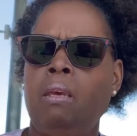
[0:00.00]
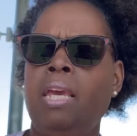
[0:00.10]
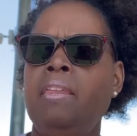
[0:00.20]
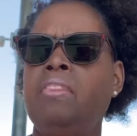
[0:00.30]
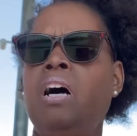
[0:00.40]

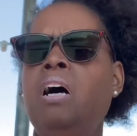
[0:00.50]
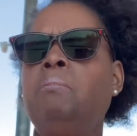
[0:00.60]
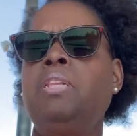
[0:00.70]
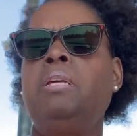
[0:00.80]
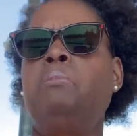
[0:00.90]
In the
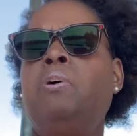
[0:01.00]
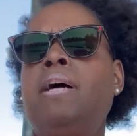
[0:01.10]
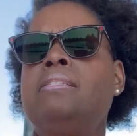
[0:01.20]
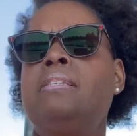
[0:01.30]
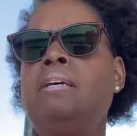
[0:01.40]
humbling
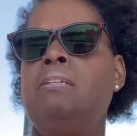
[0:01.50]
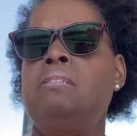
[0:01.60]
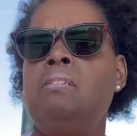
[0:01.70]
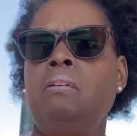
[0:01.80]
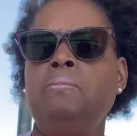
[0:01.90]

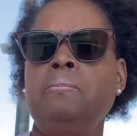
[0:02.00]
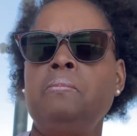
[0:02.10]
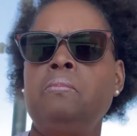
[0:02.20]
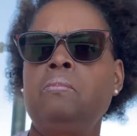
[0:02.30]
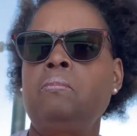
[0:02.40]
process,
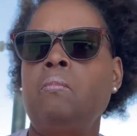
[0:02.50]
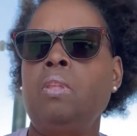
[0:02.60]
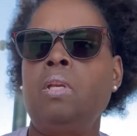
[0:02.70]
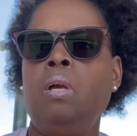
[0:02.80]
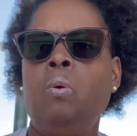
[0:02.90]

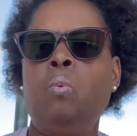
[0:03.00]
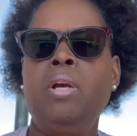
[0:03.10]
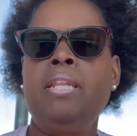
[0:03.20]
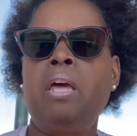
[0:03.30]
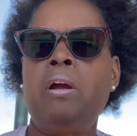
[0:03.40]

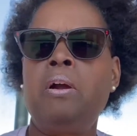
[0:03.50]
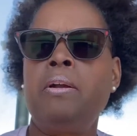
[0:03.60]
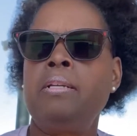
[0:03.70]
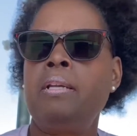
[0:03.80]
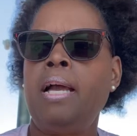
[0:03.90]
we
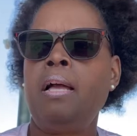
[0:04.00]
learn